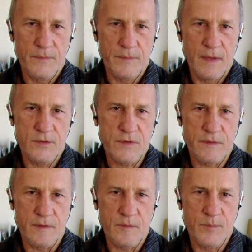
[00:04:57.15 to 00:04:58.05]

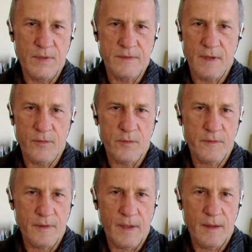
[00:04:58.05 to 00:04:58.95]
agencies, but the
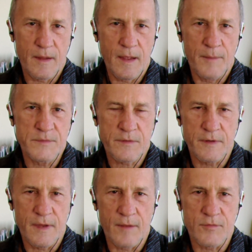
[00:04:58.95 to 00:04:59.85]
others, I'm just
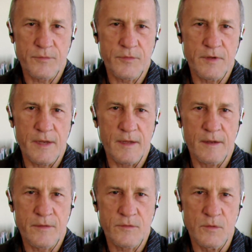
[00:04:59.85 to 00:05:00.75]
going to have to forget it.
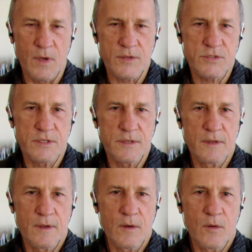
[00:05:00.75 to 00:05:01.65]
It's too much.
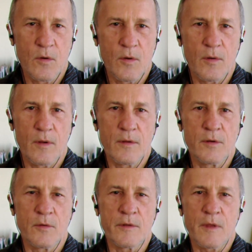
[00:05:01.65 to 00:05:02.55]
Or,
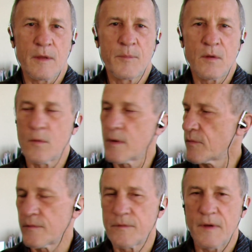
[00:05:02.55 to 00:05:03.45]
I've been going
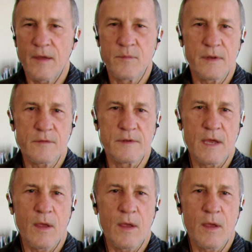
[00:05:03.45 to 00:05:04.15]
for 5 minutes now. I